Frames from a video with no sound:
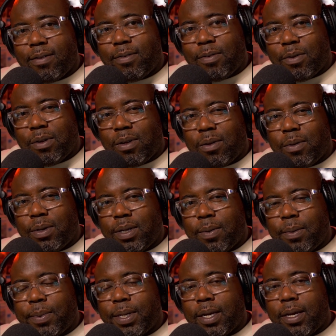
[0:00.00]
You understand
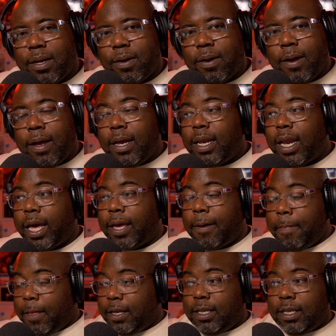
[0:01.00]
what I'm saying here? Like,
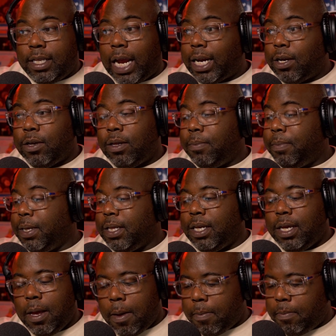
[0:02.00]
technical
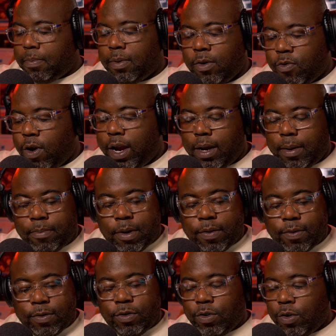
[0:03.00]
ability, great.
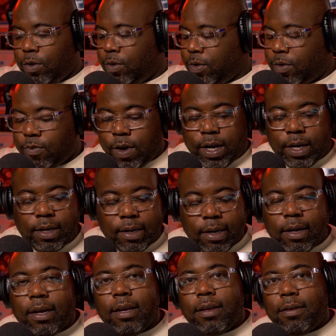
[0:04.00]
Breath control, great.
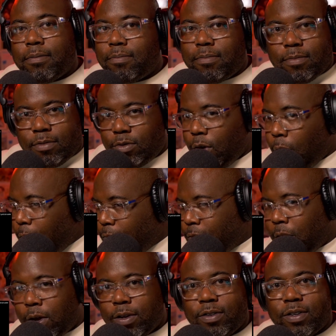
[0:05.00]
No
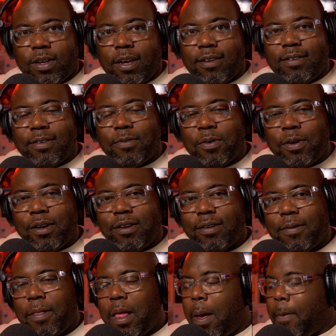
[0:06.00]
flaws, guys, right?
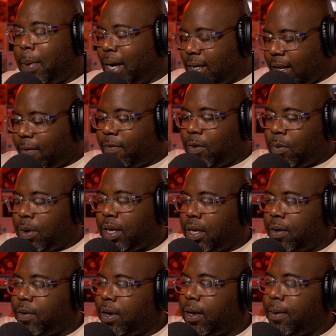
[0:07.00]
But I definitely want to
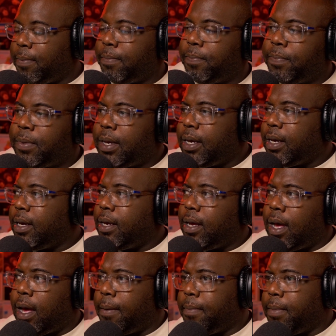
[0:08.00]
hear him
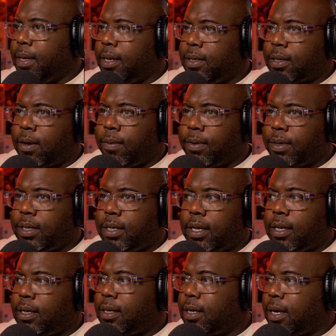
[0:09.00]
in his current
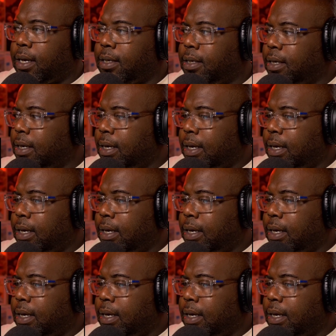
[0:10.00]
state, guys.